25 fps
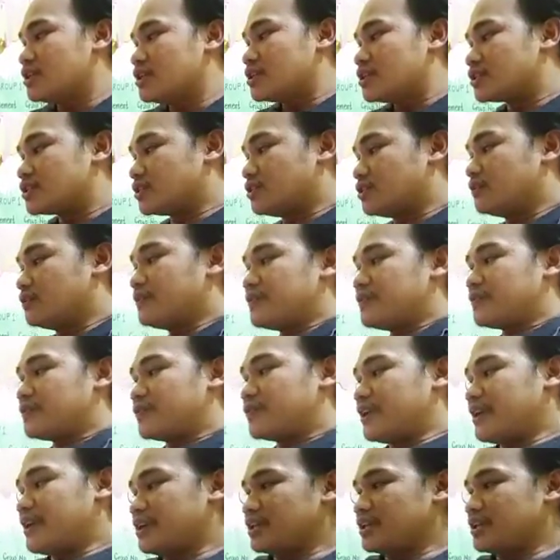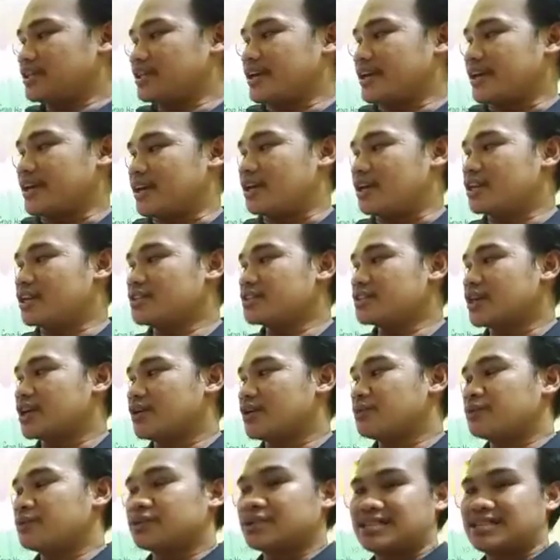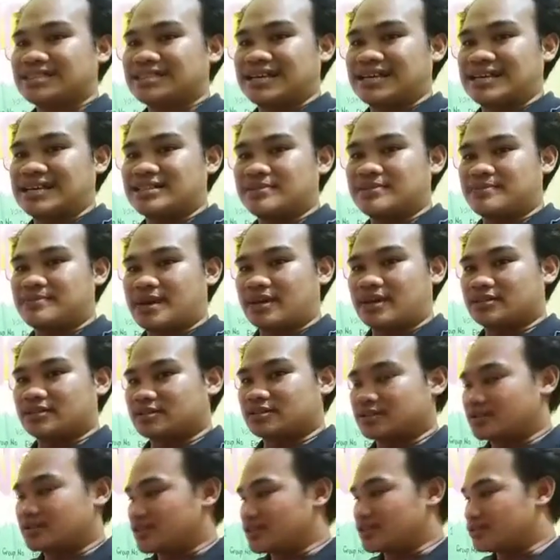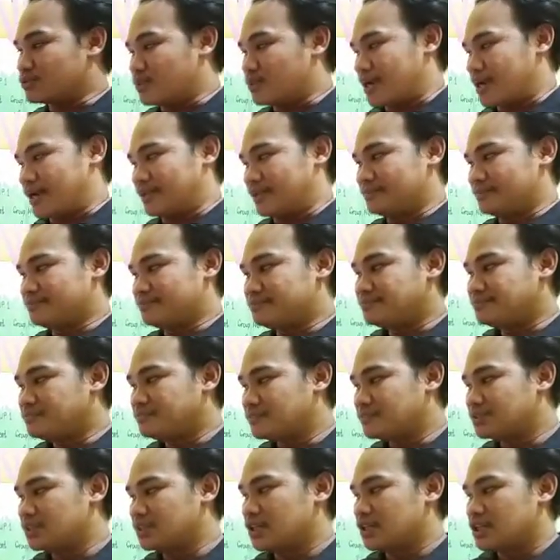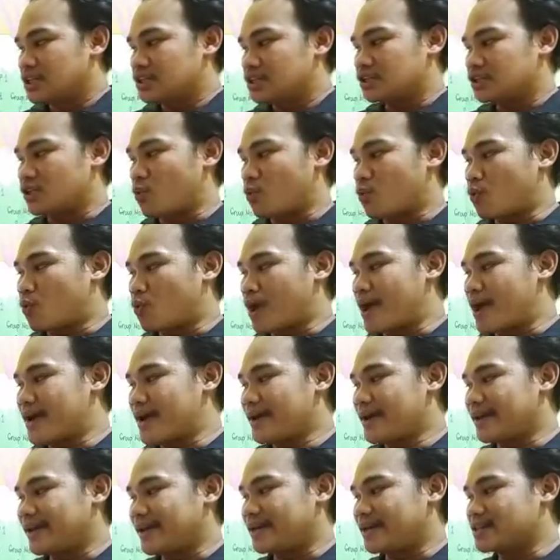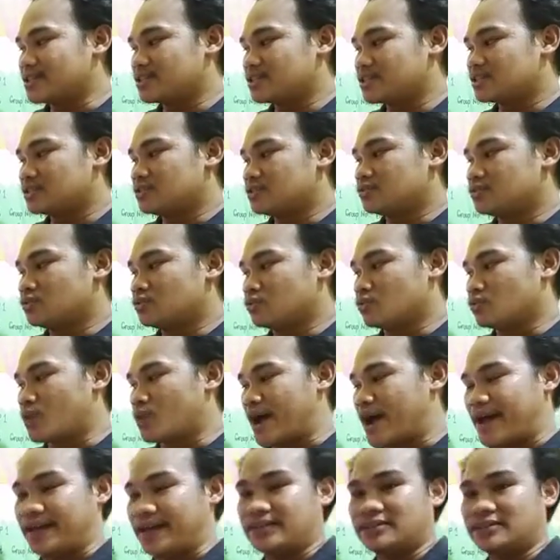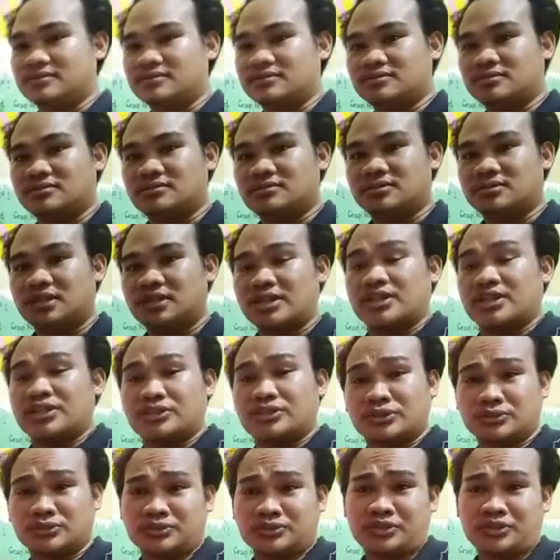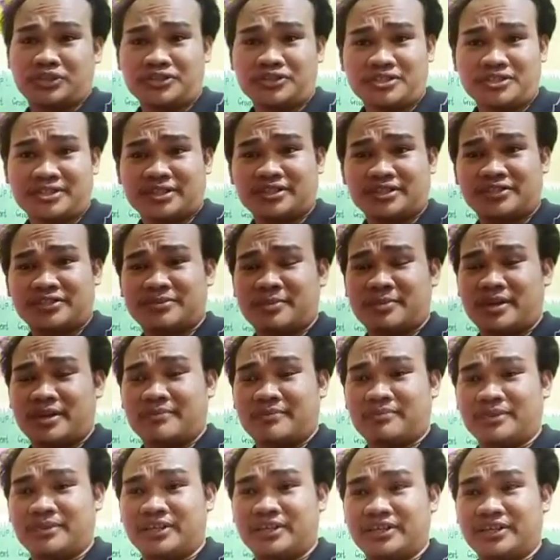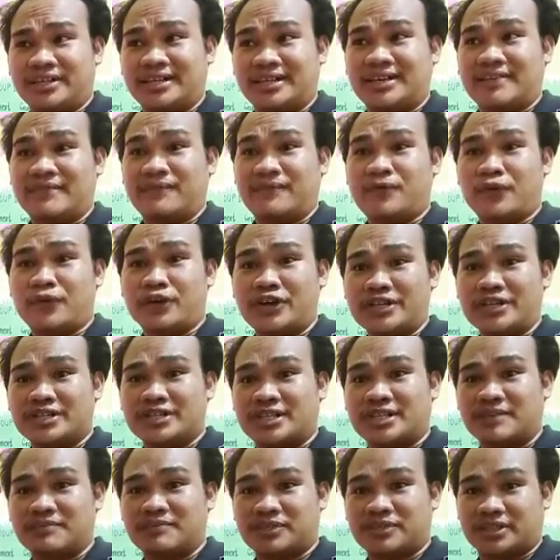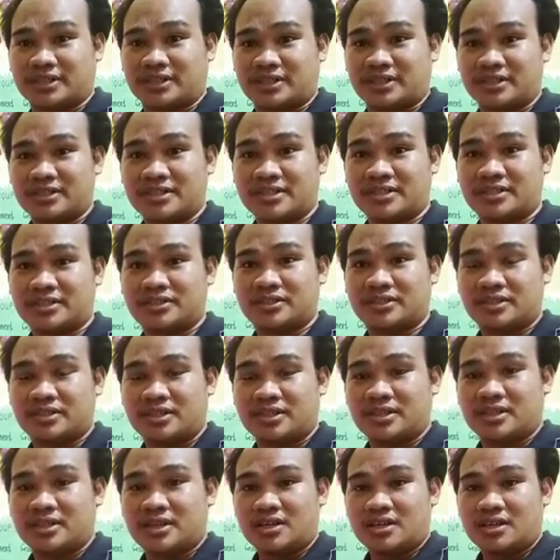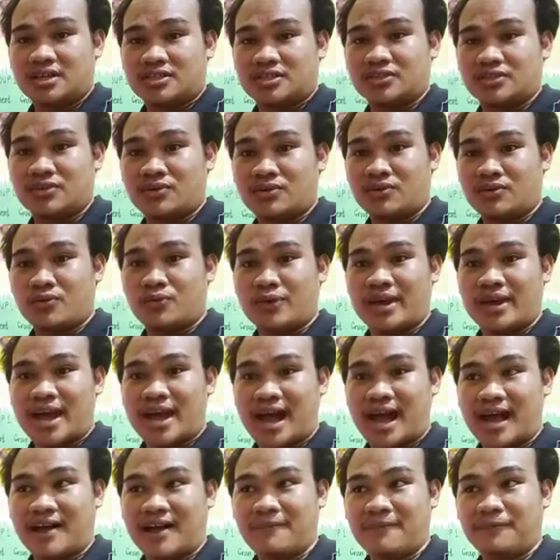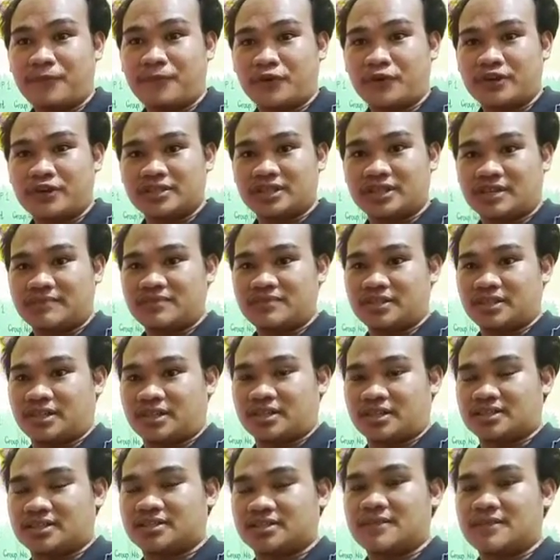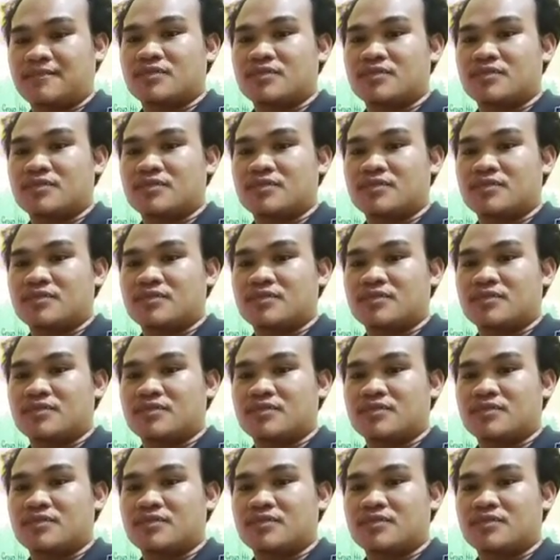So before anything else, I will discuss about this one. So 1s1. So do you still remember the 4 subshells? So we have 4 subshells.